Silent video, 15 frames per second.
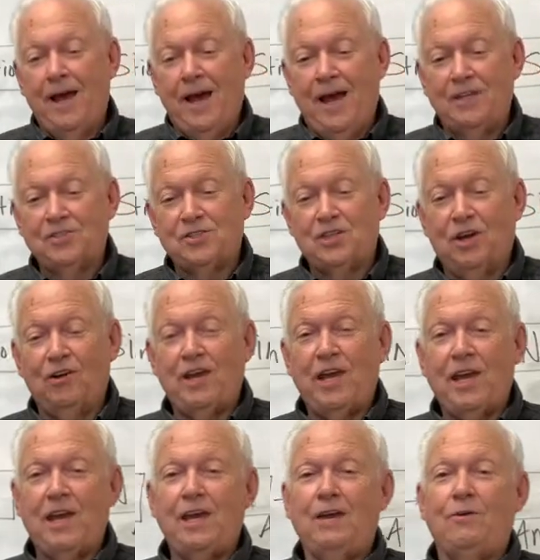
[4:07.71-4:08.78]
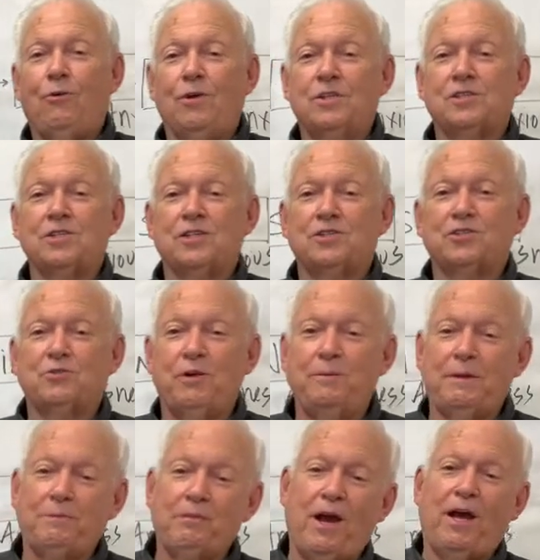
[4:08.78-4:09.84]
And so he was
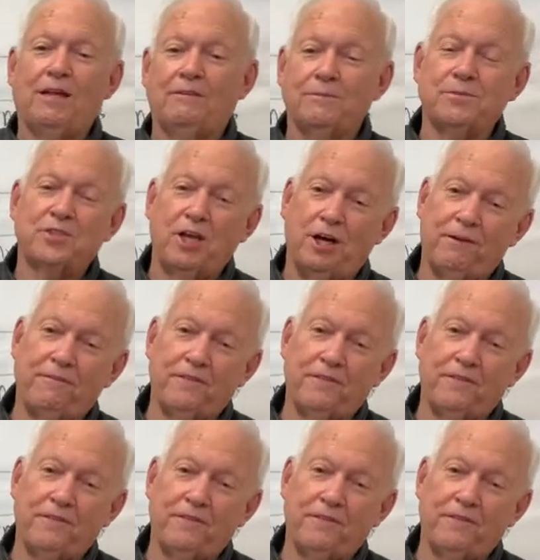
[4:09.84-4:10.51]
extremely proud of himself.